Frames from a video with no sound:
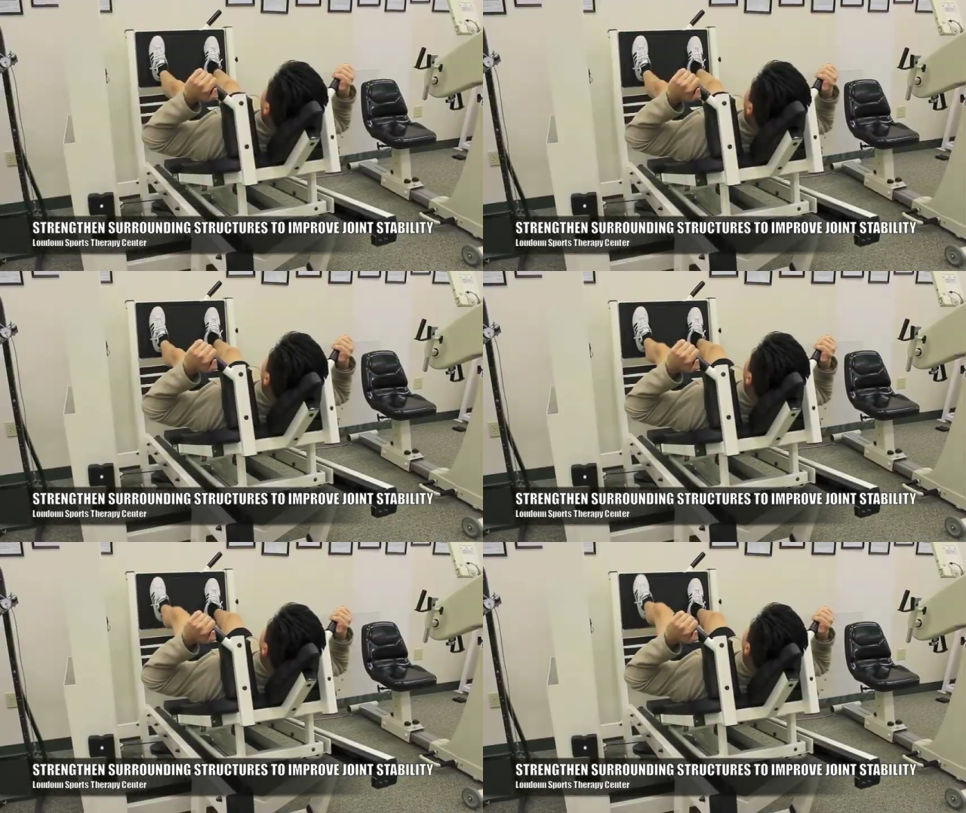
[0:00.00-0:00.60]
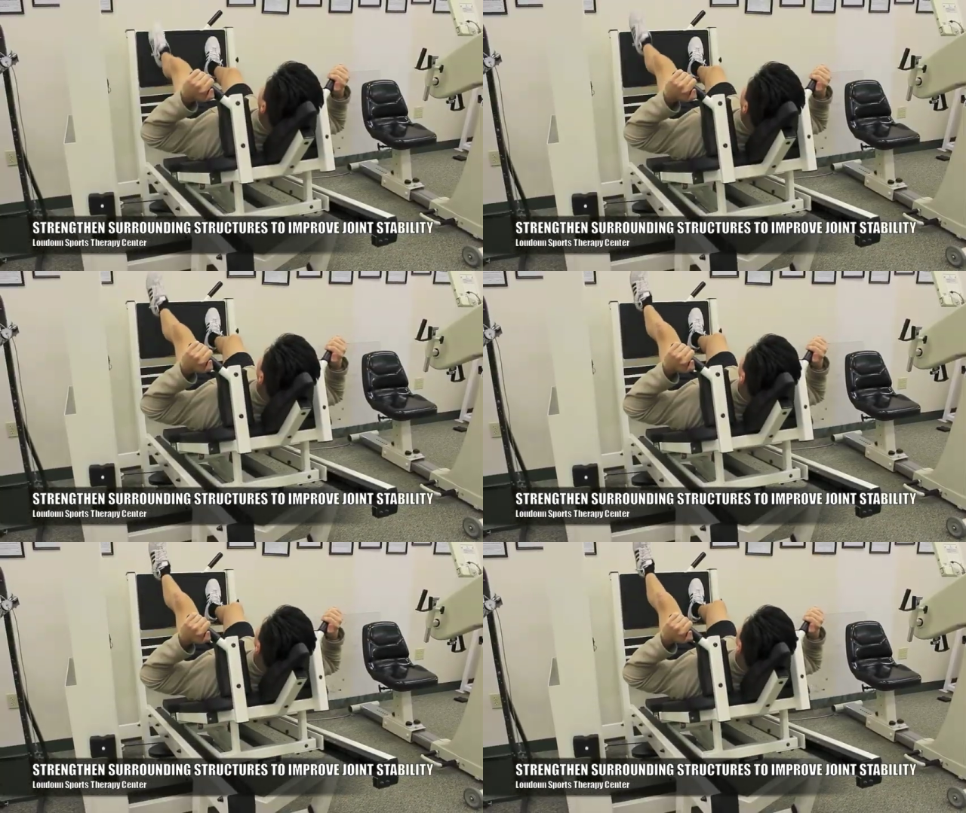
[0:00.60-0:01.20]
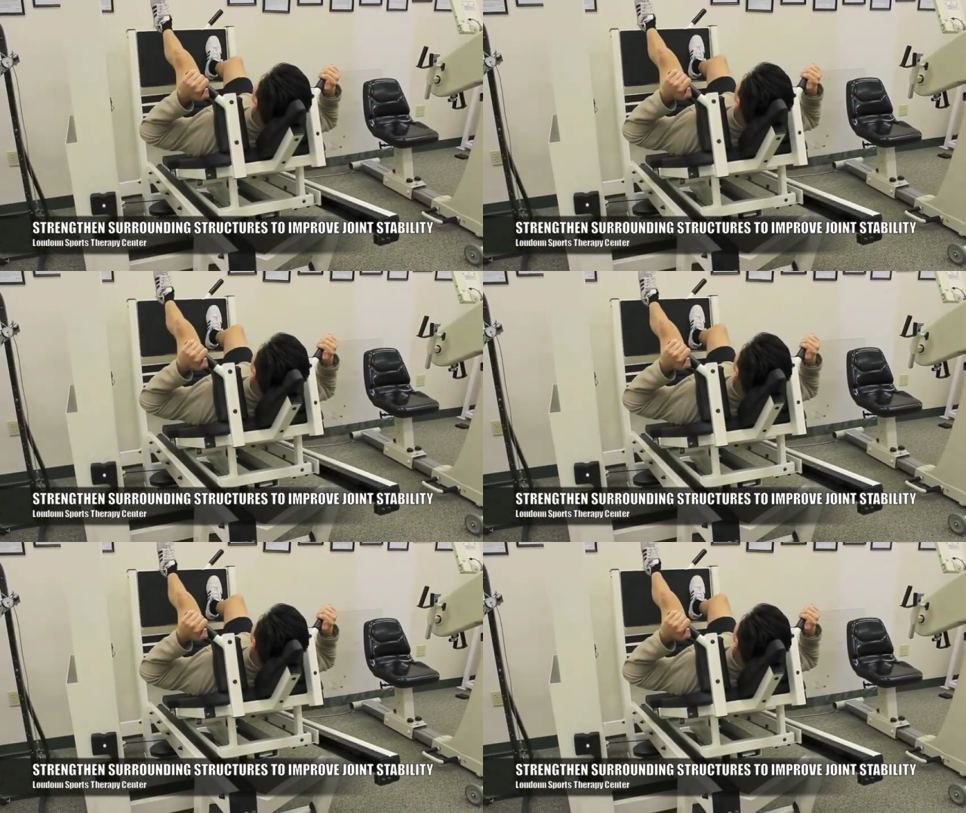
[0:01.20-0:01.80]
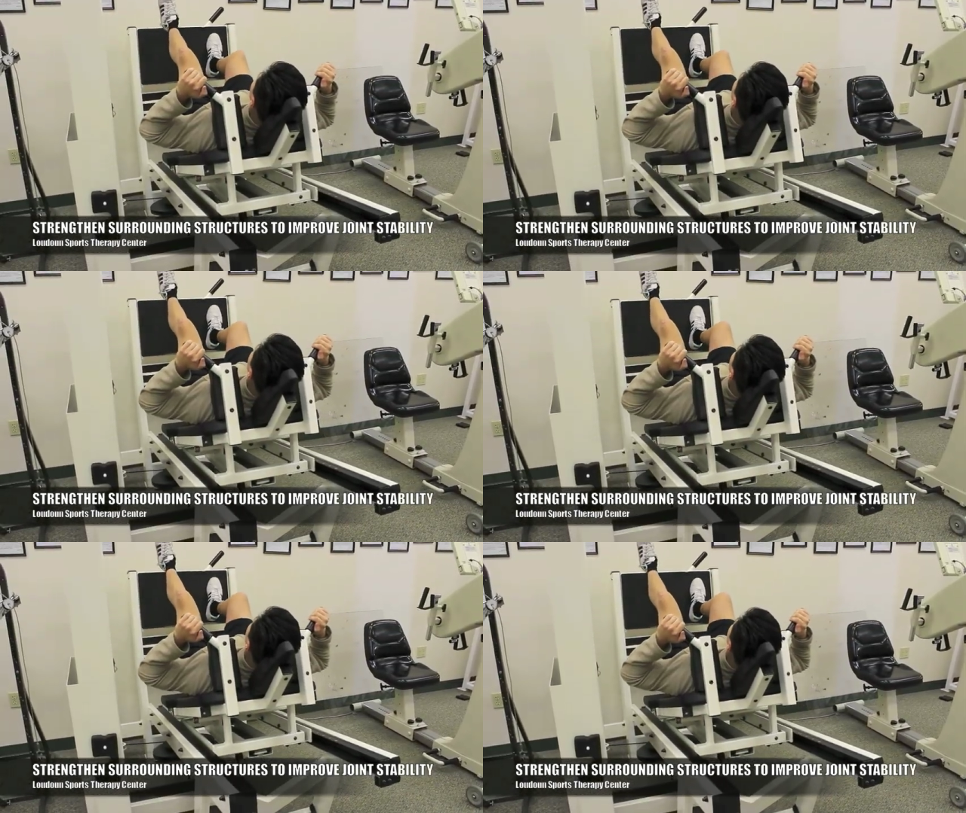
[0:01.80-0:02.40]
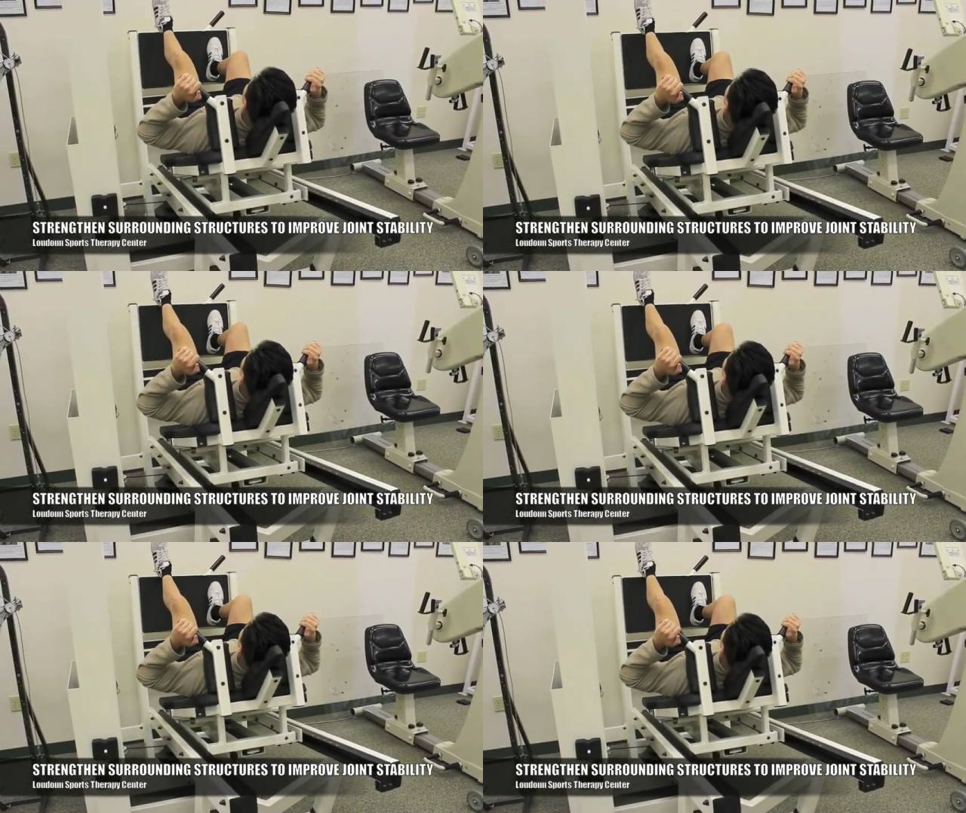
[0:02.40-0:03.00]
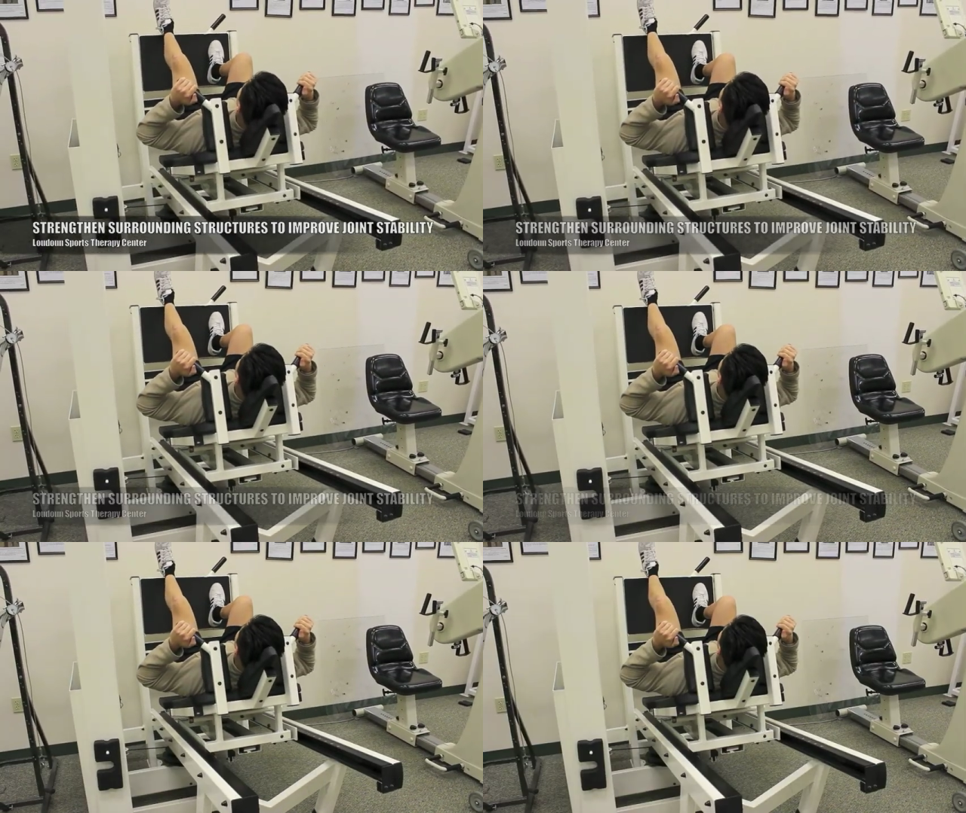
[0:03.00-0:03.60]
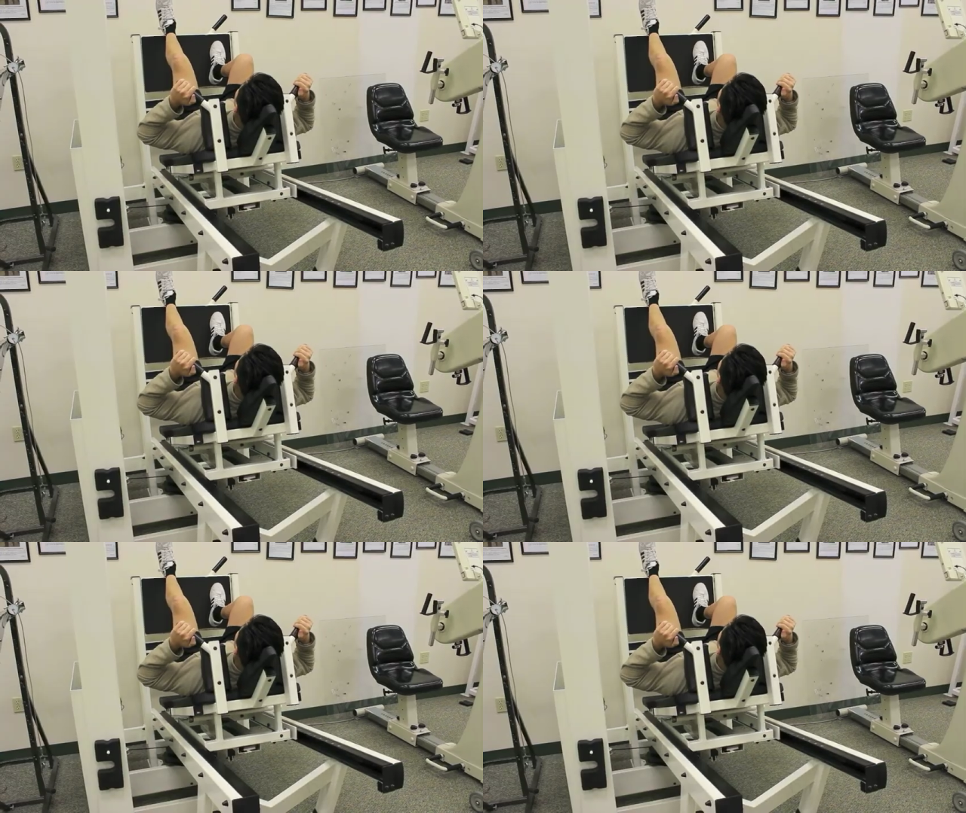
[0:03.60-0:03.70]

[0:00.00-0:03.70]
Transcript: No face is visible, so there are no lips to read.